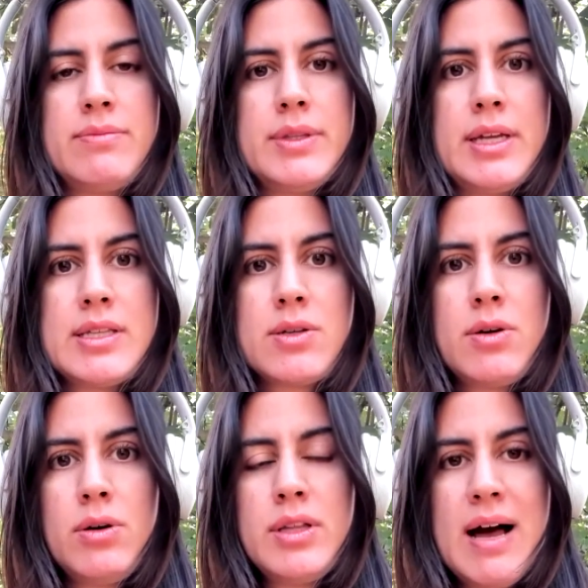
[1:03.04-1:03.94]
that is
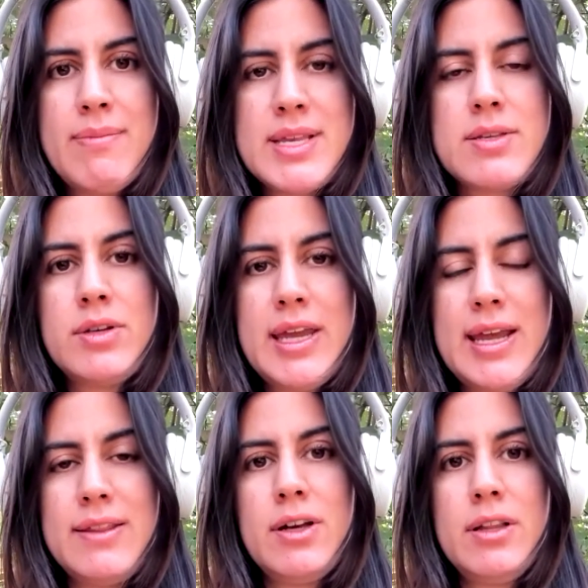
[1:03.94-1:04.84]
called Amazon
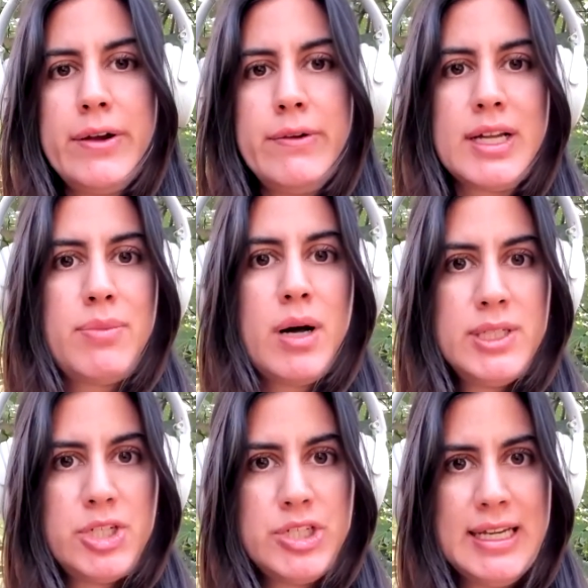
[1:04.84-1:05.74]
Kindle Direct
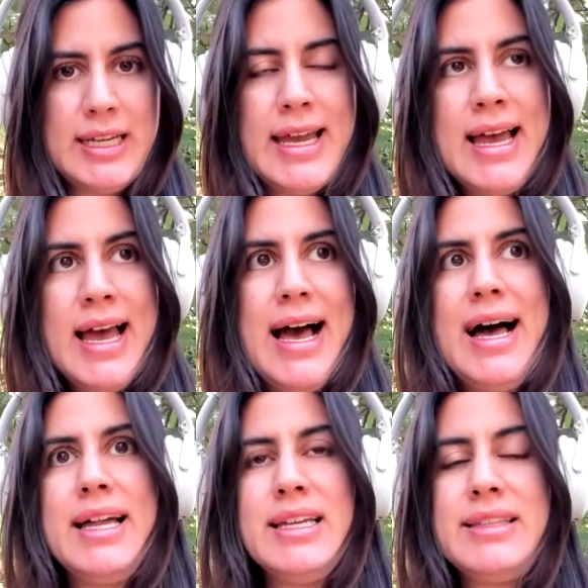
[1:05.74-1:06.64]
Publishing,
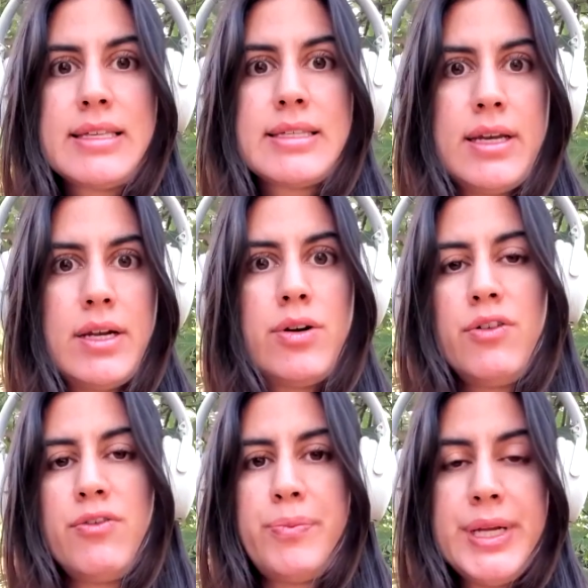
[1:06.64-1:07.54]
and it takes care
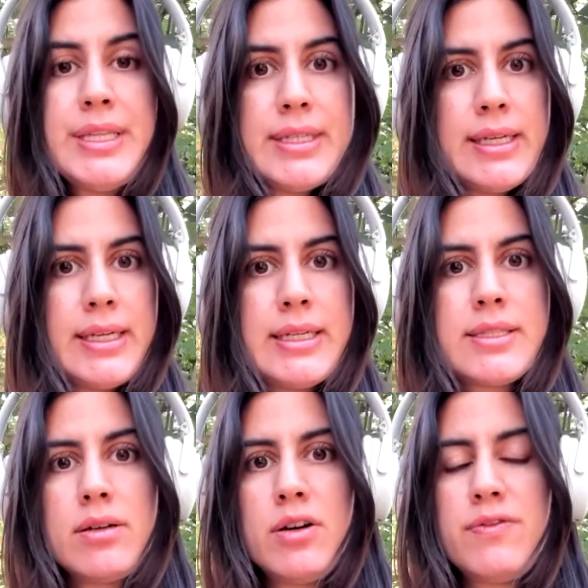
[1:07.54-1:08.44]
of printing
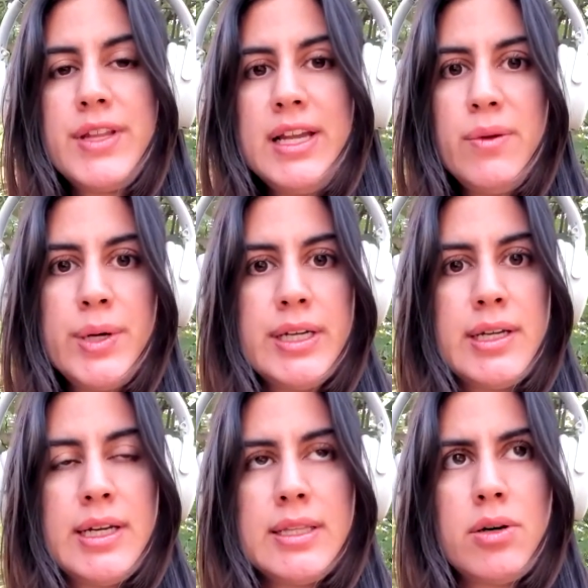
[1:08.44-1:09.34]
it, of
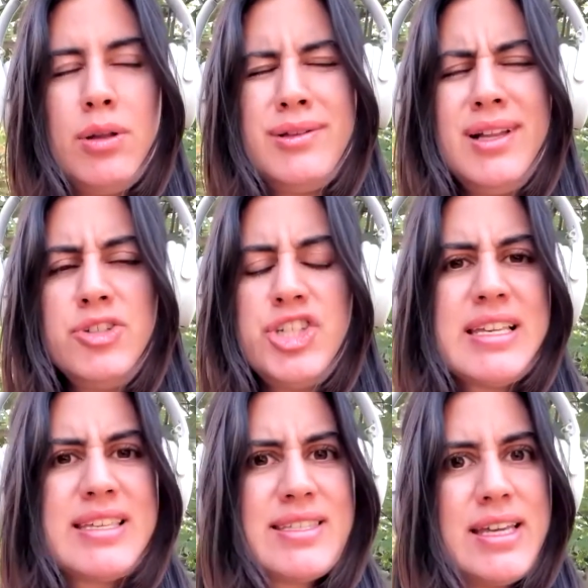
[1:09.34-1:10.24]
delivering it, all the
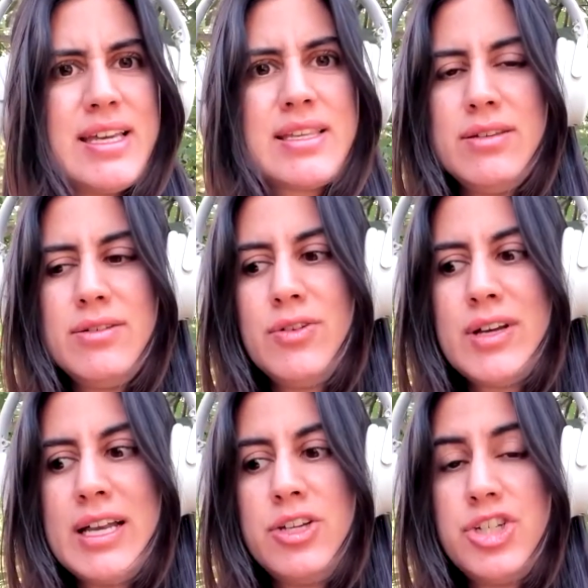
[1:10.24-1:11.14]
logistics. You
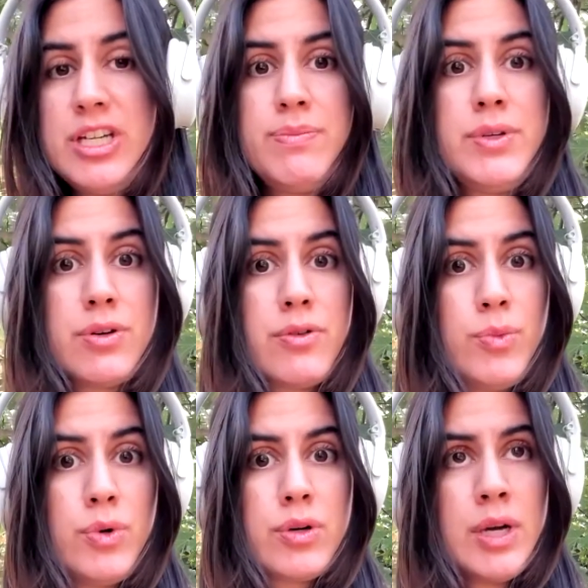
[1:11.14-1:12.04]
can ship your
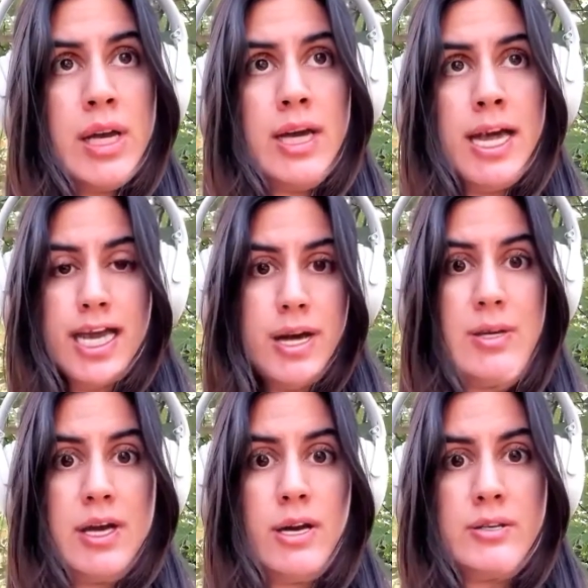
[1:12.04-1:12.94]
book
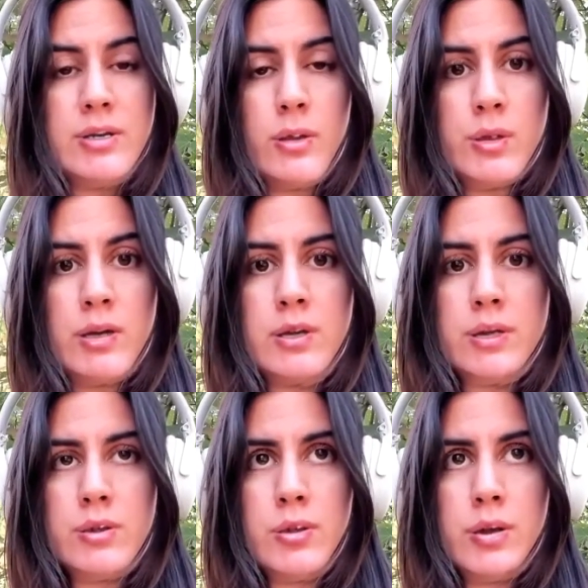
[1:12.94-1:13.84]
anywhere in the
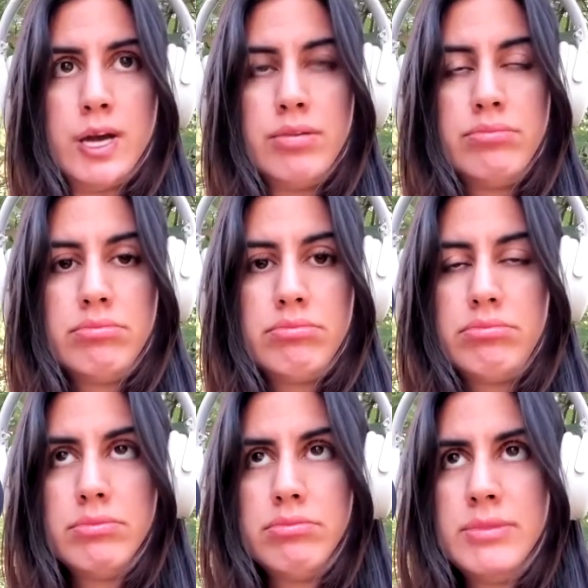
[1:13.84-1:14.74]
world where
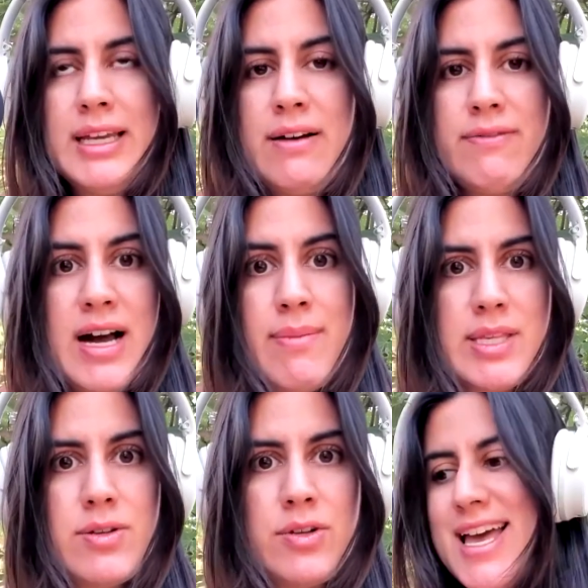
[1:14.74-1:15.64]
they have
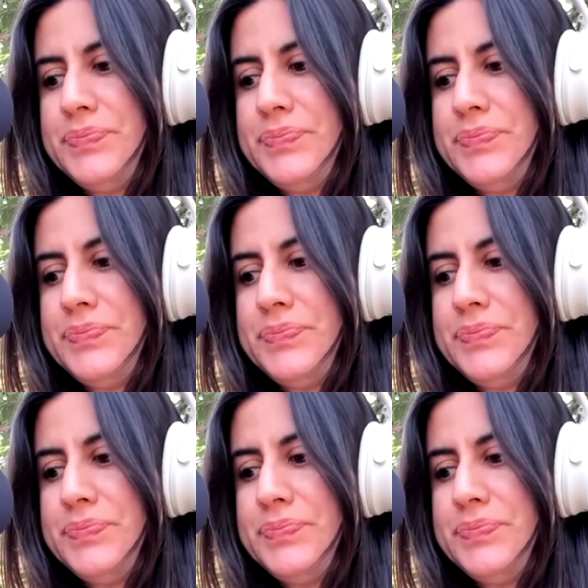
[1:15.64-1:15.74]
Amazon.